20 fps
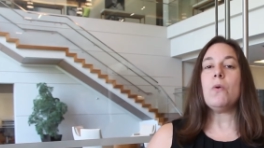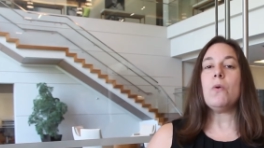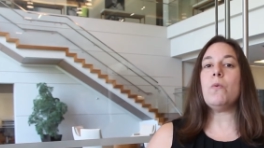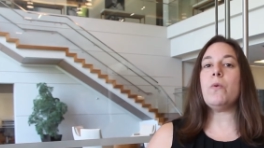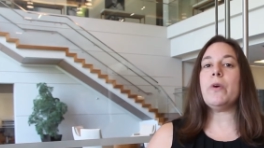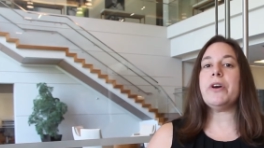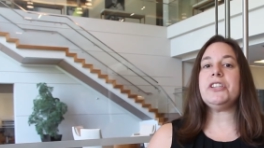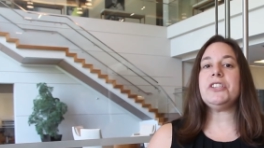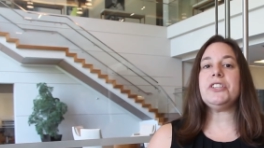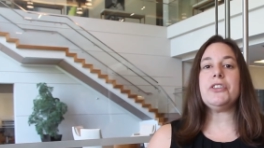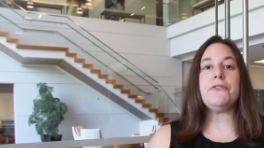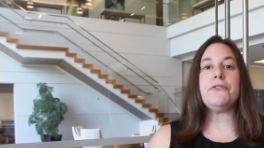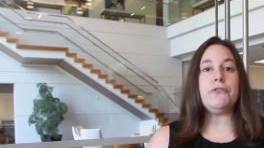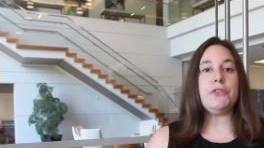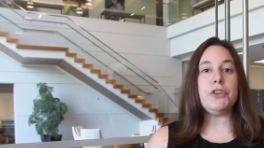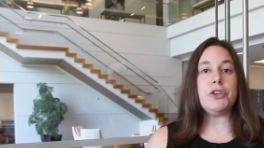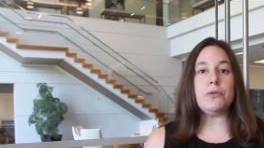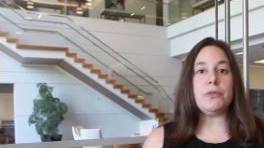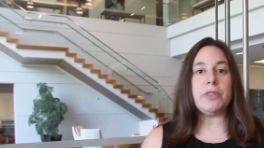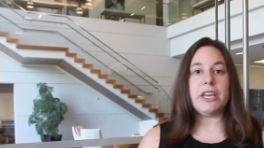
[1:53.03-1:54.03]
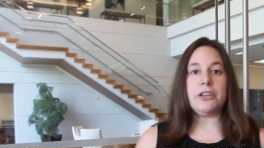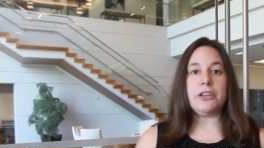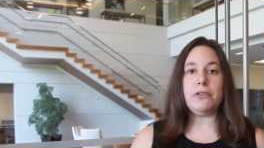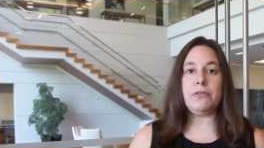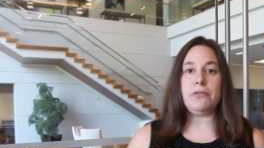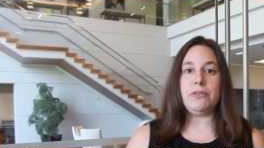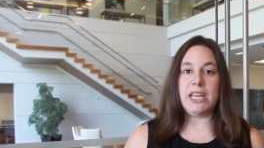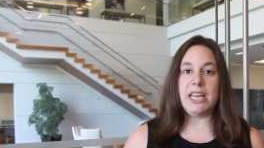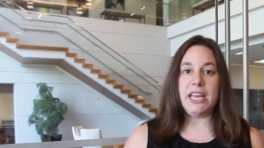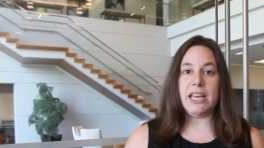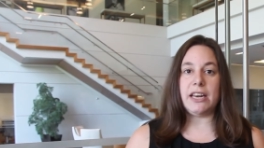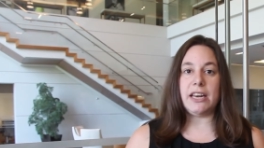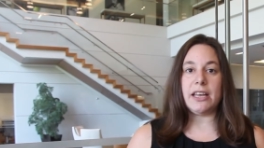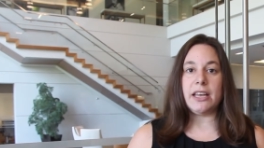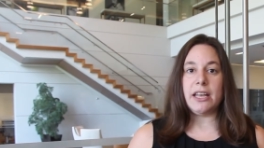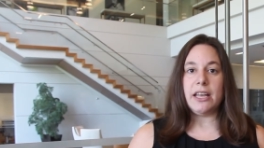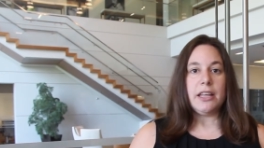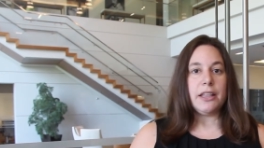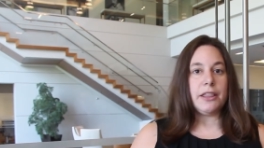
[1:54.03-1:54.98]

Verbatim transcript: What is the view that you need?